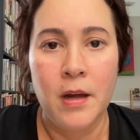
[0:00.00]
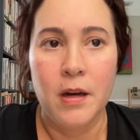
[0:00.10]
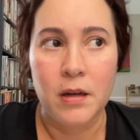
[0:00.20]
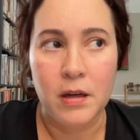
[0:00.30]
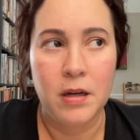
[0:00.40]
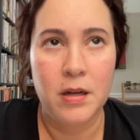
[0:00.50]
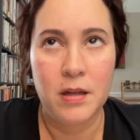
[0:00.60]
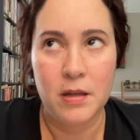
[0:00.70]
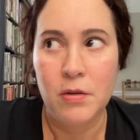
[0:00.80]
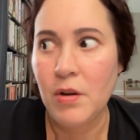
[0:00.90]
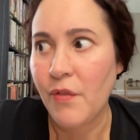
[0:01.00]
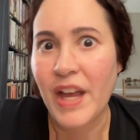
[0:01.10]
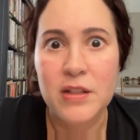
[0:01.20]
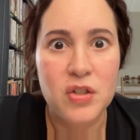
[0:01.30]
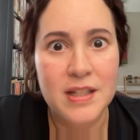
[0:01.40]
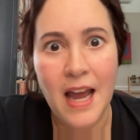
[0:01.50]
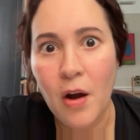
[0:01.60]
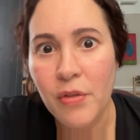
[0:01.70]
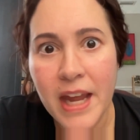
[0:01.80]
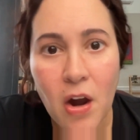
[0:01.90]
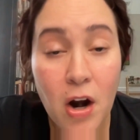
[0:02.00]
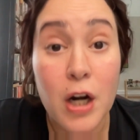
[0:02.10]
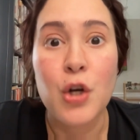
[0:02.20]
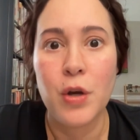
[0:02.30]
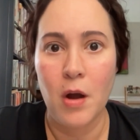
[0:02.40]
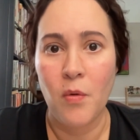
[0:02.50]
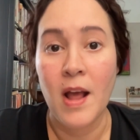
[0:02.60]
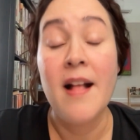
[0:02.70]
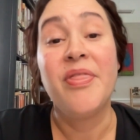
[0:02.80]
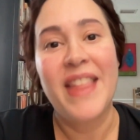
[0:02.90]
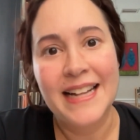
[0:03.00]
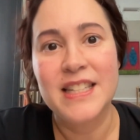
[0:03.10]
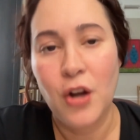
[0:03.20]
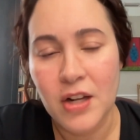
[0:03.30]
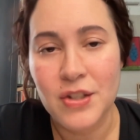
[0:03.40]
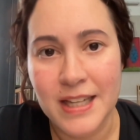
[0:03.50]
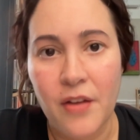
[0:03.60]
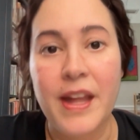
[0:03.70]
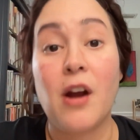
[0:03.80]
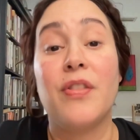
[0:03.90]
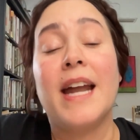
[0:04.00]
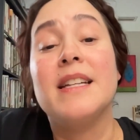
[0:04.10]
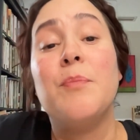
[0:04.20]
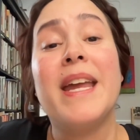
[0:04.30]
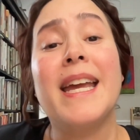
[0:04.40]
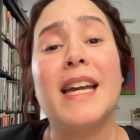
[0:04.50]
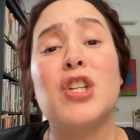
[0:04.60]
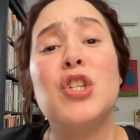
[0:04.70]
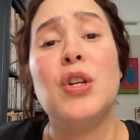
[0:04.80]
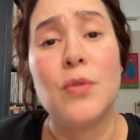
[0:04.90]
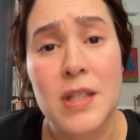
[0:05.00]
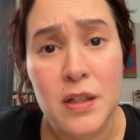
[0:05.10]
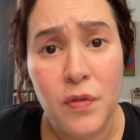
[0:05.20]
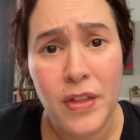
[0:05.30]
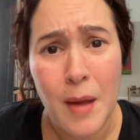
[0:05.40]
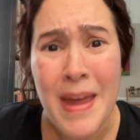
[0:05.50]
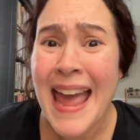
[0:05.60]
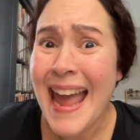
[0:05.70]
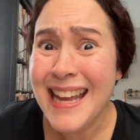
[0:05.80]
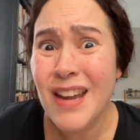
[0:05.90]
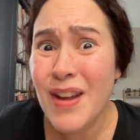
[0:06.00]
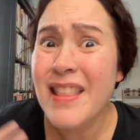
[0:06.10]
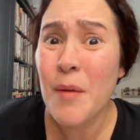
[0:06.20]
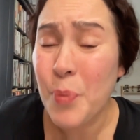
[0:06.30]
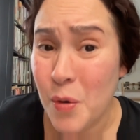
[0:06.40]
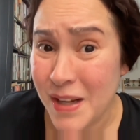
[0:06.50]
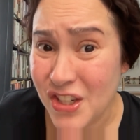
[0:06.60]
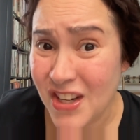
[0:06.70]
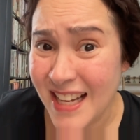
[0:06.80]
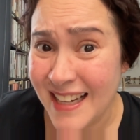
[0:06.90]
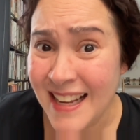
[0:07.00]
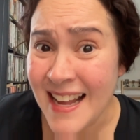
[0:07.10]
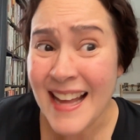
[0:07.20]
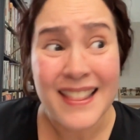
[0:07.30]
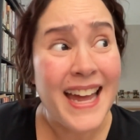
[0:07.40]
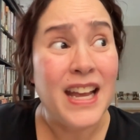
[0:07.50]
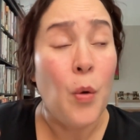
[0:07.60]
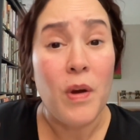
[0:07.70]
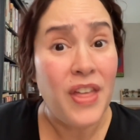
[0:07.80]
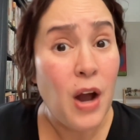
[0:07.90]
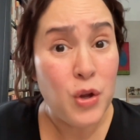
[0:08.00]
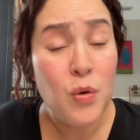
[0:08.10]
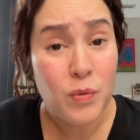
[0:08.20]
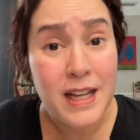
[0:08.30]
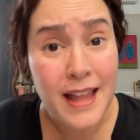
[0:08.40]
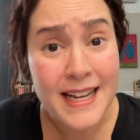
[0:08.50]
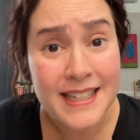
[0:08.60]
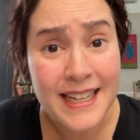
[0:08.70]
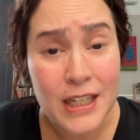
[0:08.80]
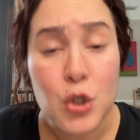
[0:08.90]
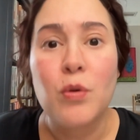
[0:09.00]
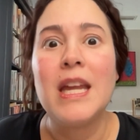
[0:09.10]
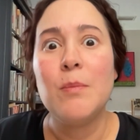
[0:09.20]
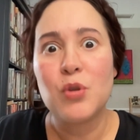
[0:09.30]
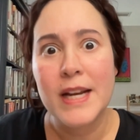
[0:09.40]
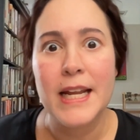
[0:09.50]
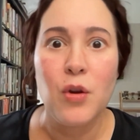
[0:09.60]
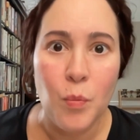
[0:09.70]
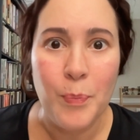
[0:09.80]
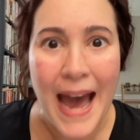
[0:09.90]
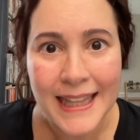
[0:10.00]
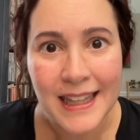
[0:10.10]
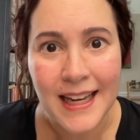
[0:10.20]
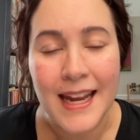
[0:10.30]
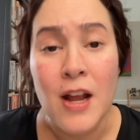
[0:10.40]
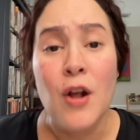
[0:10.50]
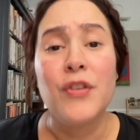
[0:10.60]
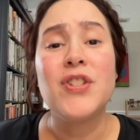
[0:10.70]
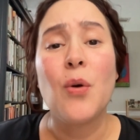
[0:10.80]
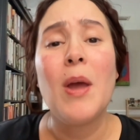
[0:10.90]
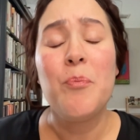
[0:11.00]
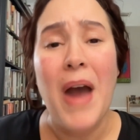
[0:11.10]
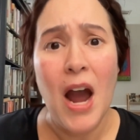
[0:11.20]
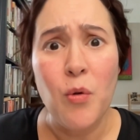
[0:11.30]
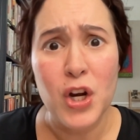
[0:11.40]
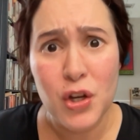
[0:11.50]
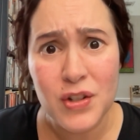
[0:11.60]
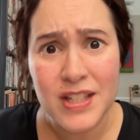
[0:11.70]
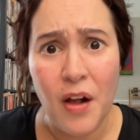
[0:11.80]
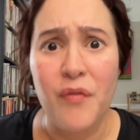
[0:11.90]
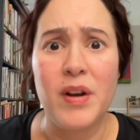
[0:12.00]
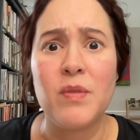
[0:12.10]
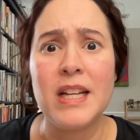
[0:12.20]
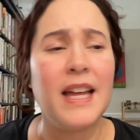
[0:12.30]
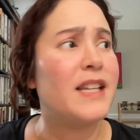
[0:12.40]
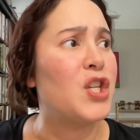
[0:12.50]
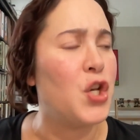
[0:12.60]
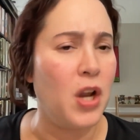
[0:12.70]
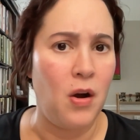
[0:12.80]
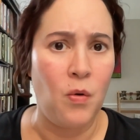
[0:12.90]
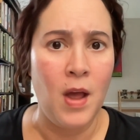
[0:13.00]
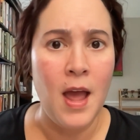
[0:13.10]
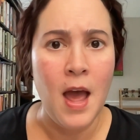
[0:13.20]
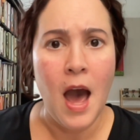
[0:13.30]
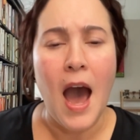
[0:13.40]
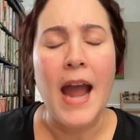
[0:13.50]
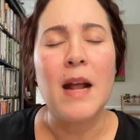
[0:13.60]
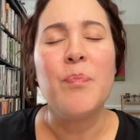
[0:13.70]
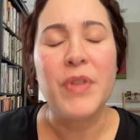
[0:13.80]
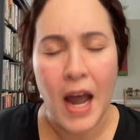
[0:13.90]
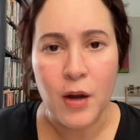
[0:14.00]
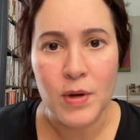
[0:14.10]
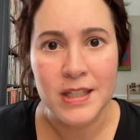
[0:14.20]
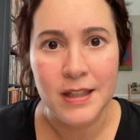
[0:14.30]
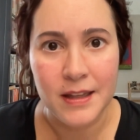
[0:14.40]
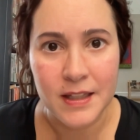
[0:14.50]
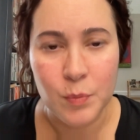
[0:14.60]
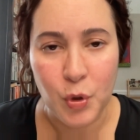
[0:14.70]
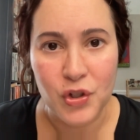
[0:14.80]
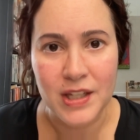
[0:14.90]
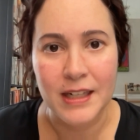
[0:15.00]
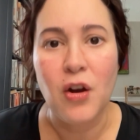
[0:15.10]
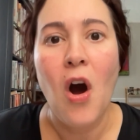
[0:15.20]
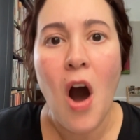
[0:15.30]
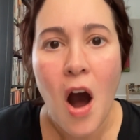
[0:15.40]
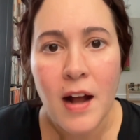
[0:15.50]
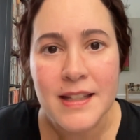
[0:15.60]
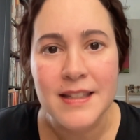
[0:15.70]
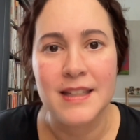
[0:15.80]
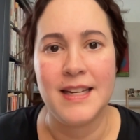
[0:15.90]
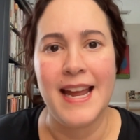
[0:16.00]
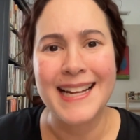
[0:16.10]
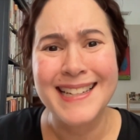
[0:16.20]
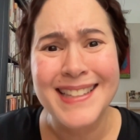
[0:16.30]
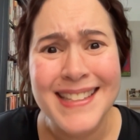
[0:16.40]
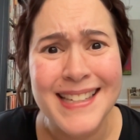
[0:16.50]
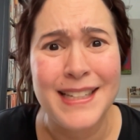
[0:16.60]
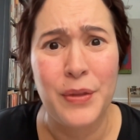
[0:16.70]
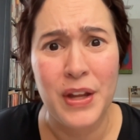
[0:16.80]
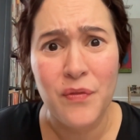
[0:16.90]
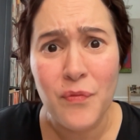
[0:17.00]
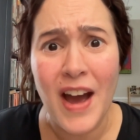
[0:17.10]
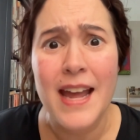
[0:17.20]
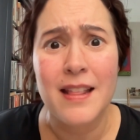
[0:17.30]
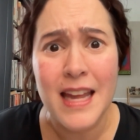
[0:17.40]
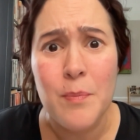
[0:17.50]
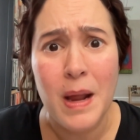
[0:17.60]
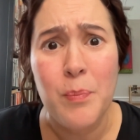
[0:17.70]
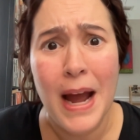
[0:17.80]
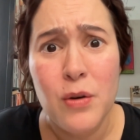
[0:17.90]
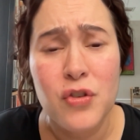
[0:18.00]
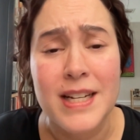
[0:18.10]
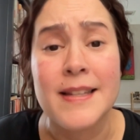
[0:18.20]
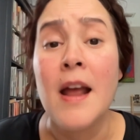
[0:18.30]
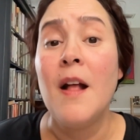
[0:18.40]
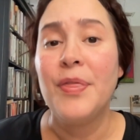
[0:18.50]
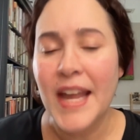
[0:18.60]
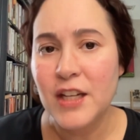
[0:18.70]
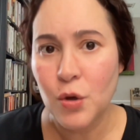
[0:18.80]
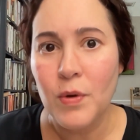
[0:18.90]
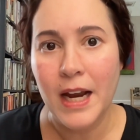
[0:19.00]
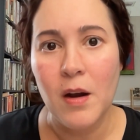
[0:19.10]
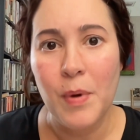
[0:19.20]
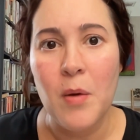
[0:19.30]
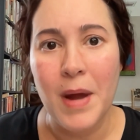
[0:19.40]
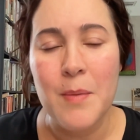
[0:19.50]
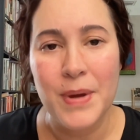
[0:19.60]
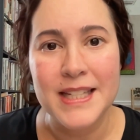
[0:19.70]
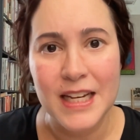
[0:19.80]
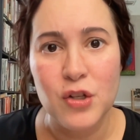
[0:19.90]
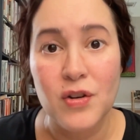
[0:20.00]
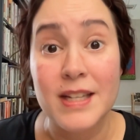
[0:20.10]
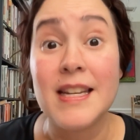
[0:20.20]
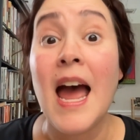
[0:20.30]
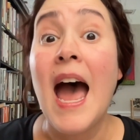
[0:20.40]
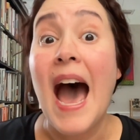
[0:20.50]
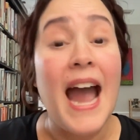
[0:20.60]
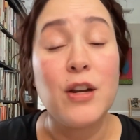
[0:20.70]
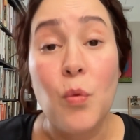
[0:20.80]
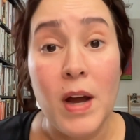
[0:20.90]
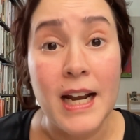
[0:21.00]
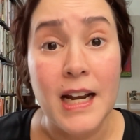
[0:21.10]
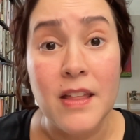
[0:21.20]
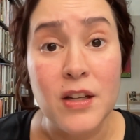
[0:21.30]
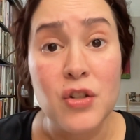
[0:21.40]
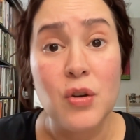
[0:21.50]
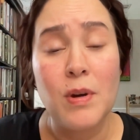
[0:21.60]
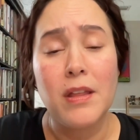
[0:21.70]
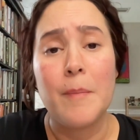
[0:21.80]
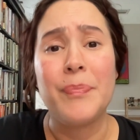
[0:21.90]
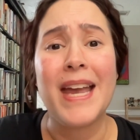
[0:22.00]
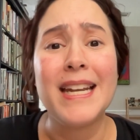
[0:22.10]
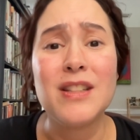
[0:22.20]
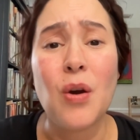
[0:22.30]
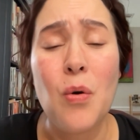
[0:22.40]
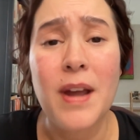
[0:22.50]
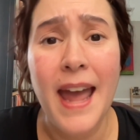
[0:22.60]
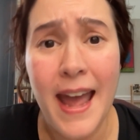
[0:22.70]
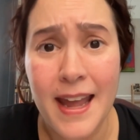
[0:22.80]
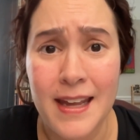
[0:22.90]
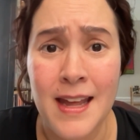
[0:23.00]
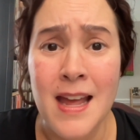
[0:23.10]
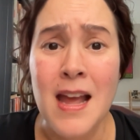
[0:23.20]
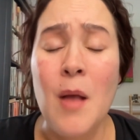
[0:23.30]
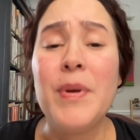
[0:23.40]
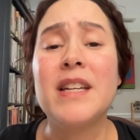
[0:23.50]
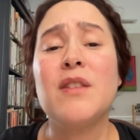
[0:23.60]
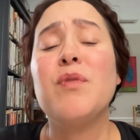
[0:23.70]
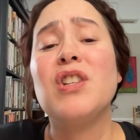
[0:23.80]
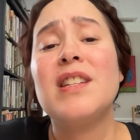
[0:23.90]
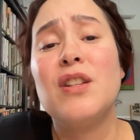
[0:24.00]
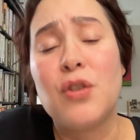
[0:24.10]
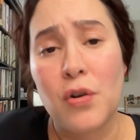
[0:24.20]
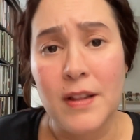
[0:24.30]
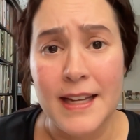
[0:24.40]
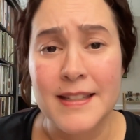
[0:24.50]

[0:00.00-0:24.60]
that's just how they are. No, that's not just how they are. That is making excuses for them and giving them permission, like without you realizing it, to keep treating you badly. So empower yourself and realize, no, I am not going to let this person constantly and consistently violate my boundaries. They don't care about my best interest. I don't want anything to do with them. And it's okay. Because if we just internalize